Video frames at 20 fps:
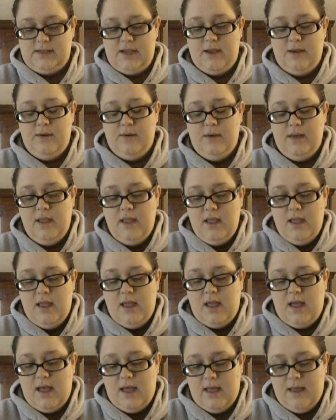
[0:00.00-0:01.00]
So
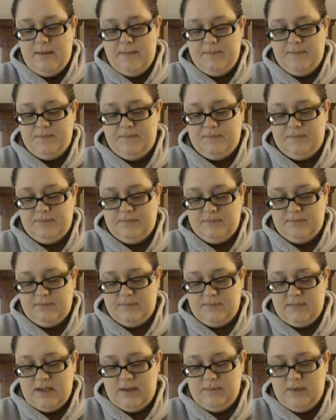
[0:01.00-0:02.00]
I'm
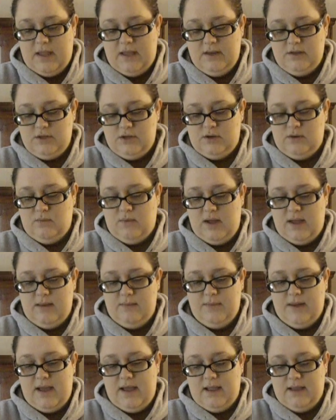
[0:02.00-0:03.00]
kind of trying to
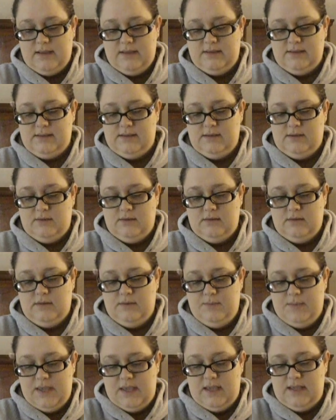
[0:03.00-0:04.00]
wind back this little
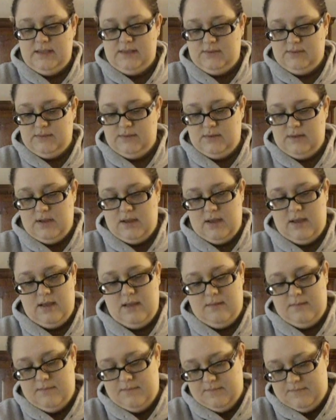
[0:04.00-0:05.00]
piece
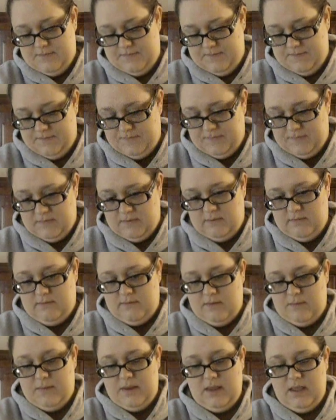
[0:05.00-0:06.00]

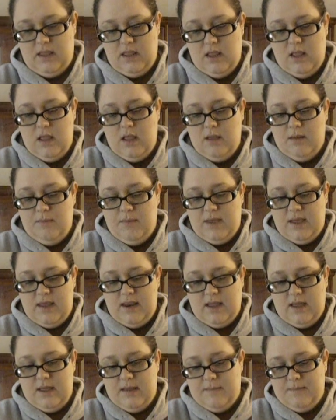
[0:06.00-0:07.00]
for a minute.
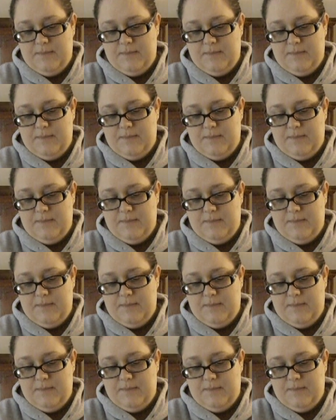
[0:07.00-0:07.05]
But